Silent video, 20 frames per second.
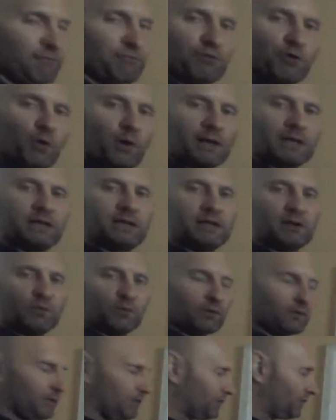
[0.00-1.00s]
I have no
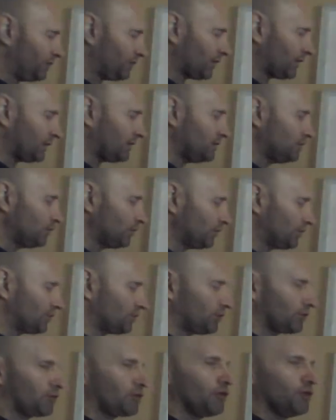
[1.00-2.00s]
idea where this is on the unit
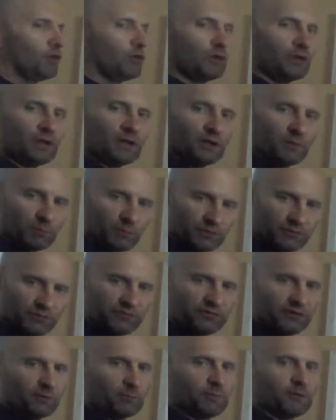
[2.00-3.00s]
circle, but
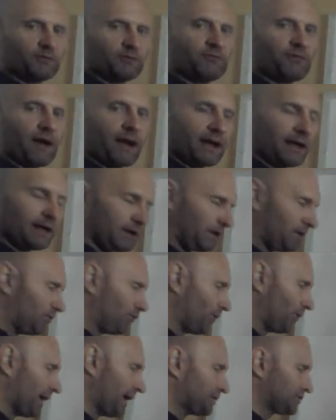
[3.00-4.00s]
simplify it
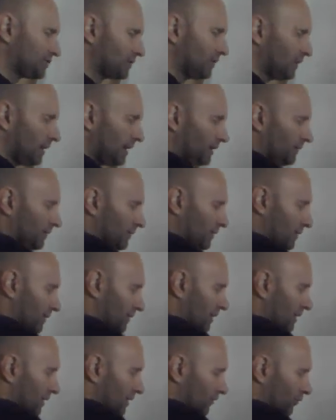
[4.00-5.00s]
and rationalize
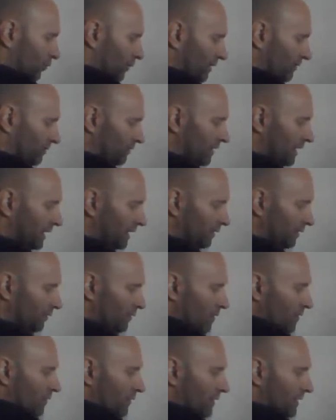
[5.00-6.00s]
it. We have
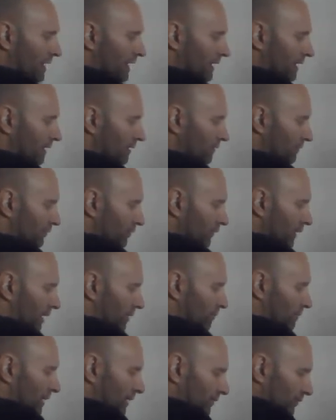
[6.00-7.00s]
negative over negative, so
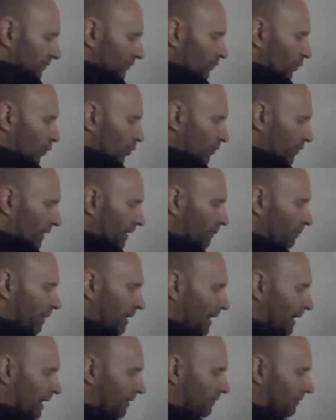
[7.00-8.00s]
that makes this whole thing
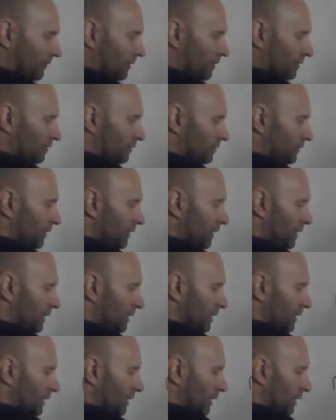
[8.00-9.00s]
positive.
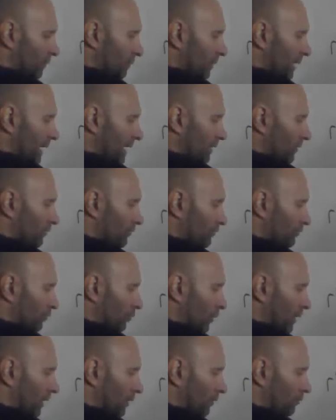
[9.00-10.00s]
And by our
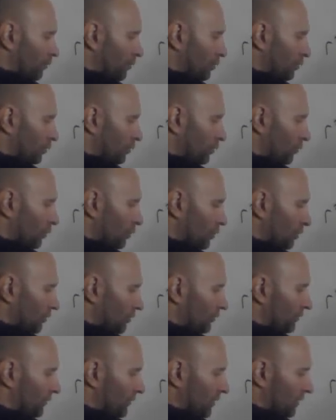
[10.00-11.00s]
square root
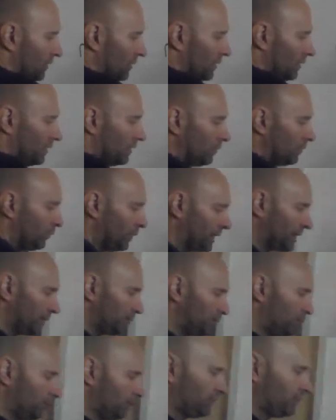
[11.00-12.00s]
rules, we
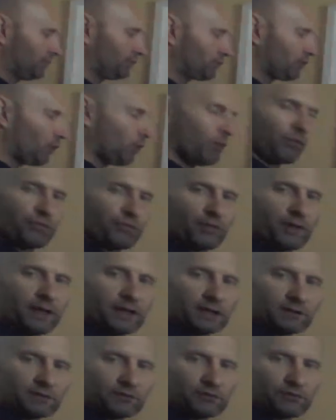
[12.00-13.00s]
can put this whole
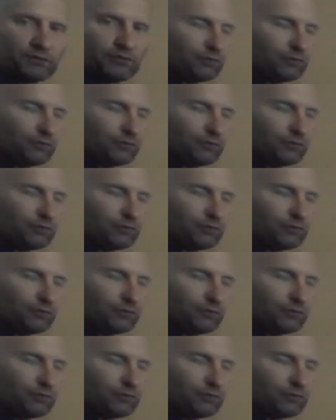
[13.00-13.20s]
thing